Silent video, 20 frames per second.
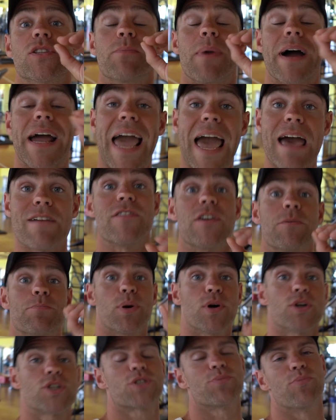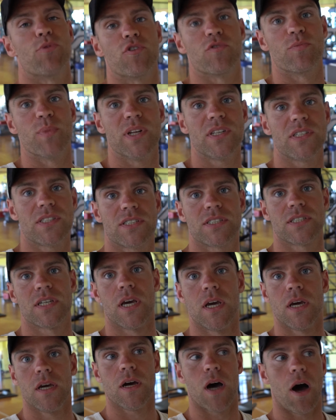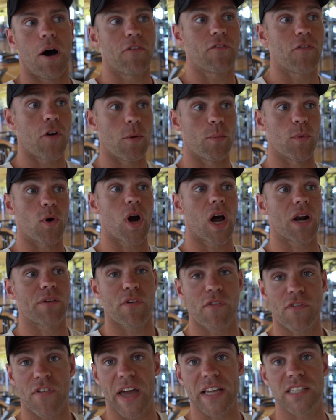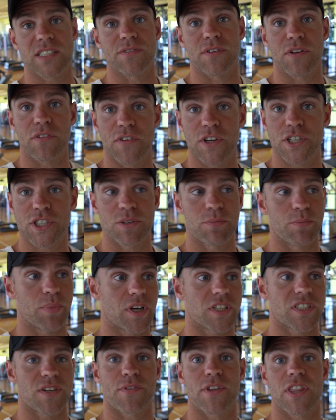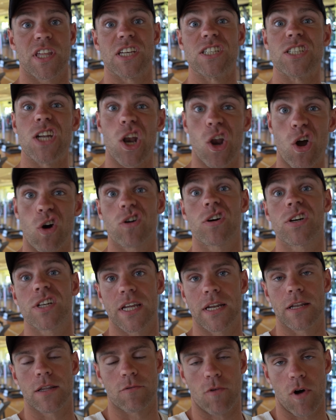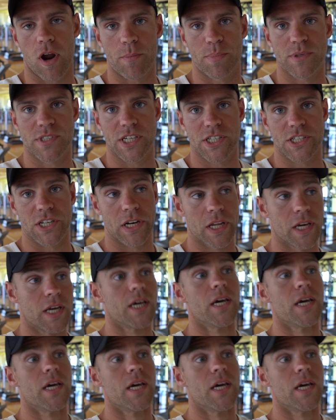that my heavy push movements are far more kind of effective and efficient because everything is locked in the right position.